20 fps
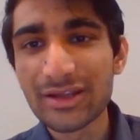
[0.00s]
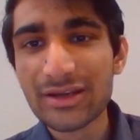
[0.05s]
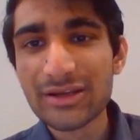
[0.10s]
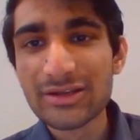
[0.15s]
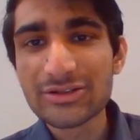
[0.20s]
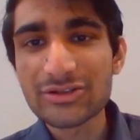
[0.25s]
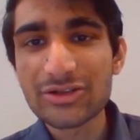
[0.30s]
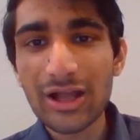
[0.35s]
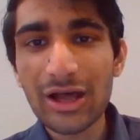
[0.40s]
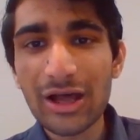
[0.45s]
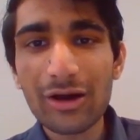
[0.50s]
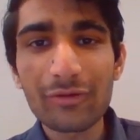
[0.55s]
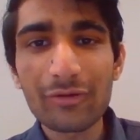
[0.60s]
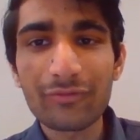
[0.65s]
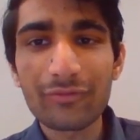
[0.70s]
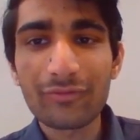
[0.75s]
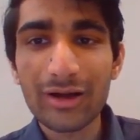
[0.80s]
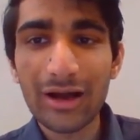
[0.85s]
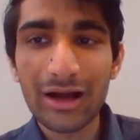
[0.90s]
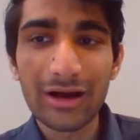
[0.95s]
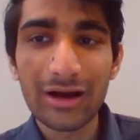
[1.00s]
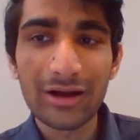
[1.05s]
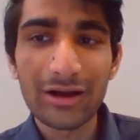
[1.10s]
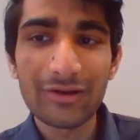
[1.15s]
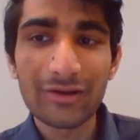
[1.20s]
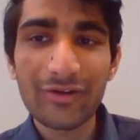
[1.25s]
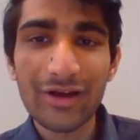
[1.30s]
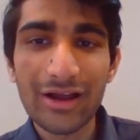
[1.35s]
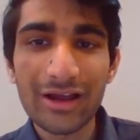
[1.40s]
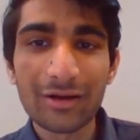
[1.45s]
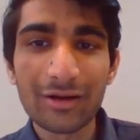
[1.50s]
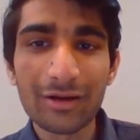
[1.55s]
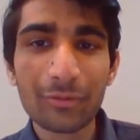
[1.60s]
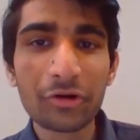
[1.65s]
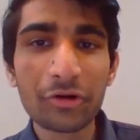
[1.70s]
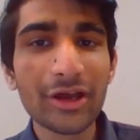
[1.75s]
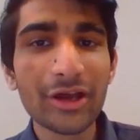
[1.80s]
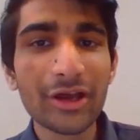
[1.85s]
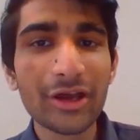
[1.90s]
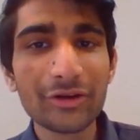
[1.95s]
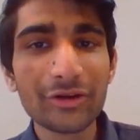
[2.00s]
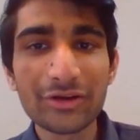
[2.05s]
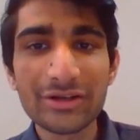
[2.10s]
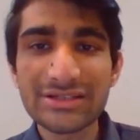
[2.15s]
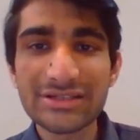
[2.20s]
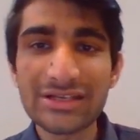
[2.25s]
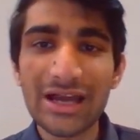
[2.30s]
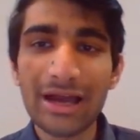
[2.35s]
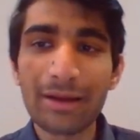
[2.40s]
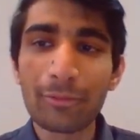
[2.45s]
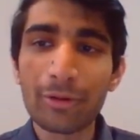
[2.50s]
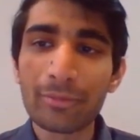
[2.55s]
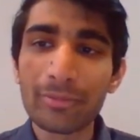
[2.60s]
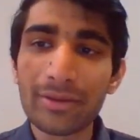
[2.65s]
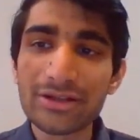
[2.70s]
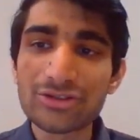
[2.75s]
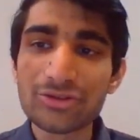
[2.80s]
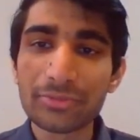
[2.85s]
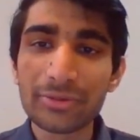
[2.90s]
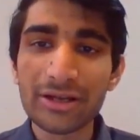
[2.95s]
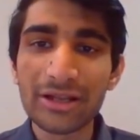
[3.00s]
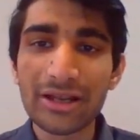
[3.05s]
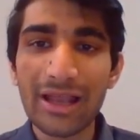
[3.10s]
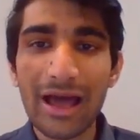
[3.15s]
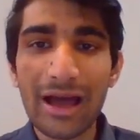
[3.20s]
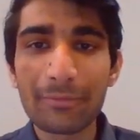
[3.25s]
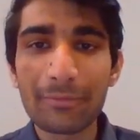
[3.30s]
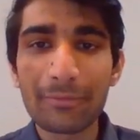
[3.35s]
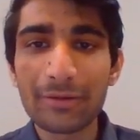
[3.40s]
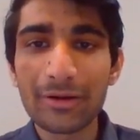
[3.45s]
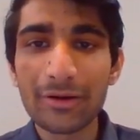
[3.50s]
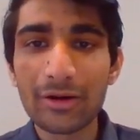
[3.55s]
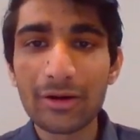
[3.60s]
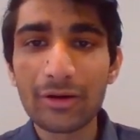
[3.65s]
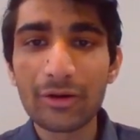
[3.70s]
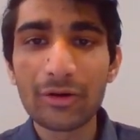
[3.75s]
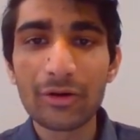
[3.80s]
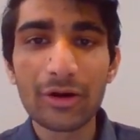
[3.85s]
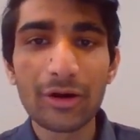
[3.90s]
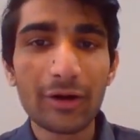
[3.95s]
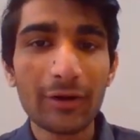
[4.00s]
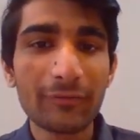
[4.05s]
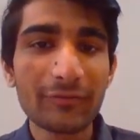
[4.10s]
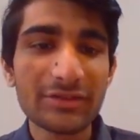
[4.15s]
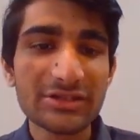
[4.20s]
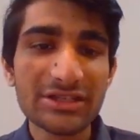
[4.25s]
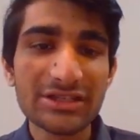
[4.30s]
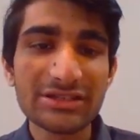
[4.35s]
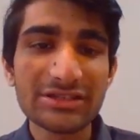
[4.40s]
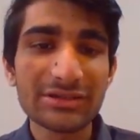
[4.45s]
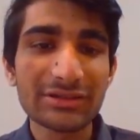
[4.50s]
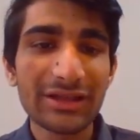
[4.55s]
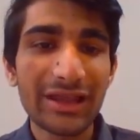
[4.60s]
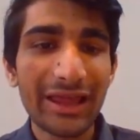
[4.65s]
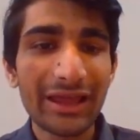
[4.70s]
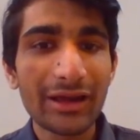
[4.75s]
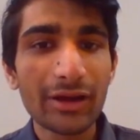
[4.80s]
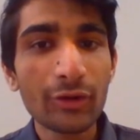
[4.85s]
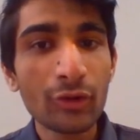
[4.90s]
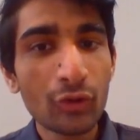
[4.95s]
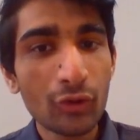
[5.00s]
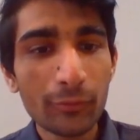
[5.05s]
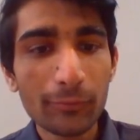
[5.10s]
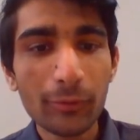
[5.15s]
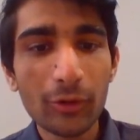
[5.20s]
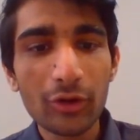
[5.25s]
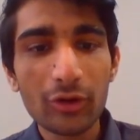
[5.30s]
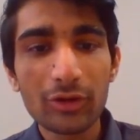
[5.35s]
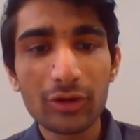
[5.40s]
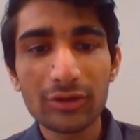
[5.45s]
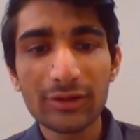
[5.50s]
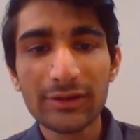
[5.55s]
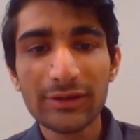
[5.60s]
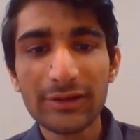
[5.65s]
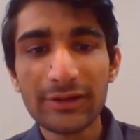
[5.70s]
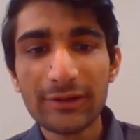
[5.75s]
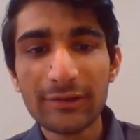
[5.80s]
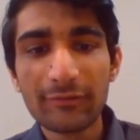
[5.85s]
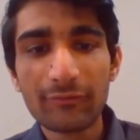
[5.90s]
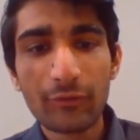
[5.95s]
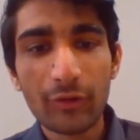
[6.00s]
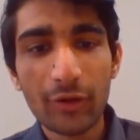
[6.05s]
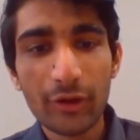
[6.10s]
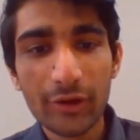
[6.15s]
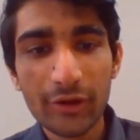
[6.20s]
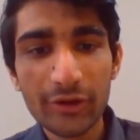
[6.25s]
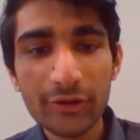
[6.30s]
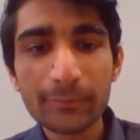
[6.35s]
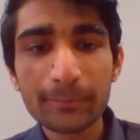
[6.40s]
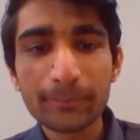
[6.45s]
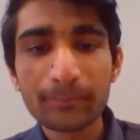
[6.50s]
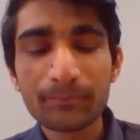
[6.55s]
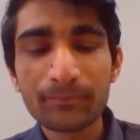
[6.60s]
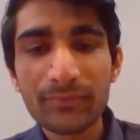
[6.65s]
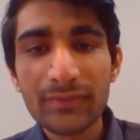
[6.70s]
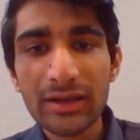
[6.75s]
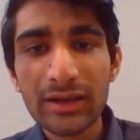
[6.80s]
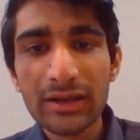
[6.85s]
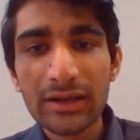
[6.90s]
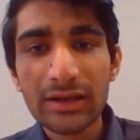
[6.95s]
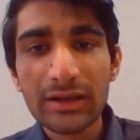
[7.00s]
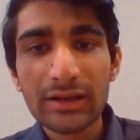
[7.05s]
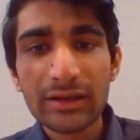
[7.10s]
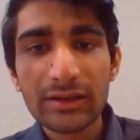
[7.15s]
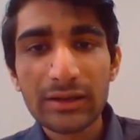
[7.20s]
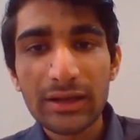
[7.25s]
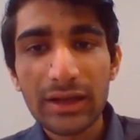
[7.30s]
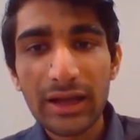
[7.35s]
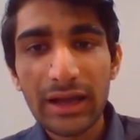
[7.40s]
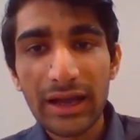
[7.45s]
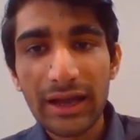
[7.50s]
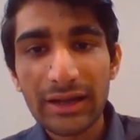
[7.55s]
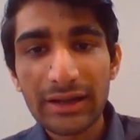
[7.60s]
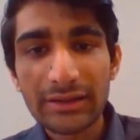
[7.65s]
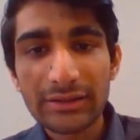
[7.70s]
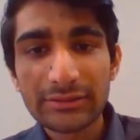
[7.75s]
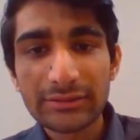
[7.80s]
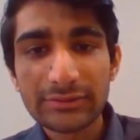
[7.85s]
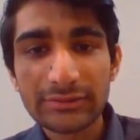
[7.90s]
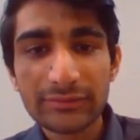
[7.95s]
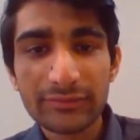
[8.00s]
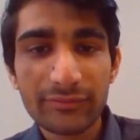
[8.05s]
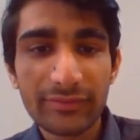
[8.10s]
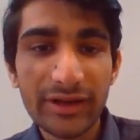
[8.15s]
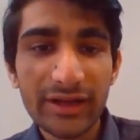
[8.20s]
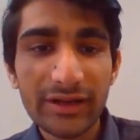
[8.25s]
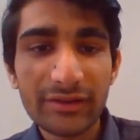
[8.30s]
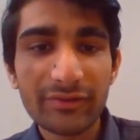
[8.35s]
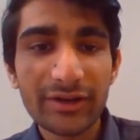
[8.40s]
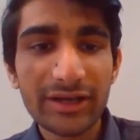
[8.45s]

So now if I come over here, you can see I'm on my Jupyter Lab, which is like a notebook for you. And wait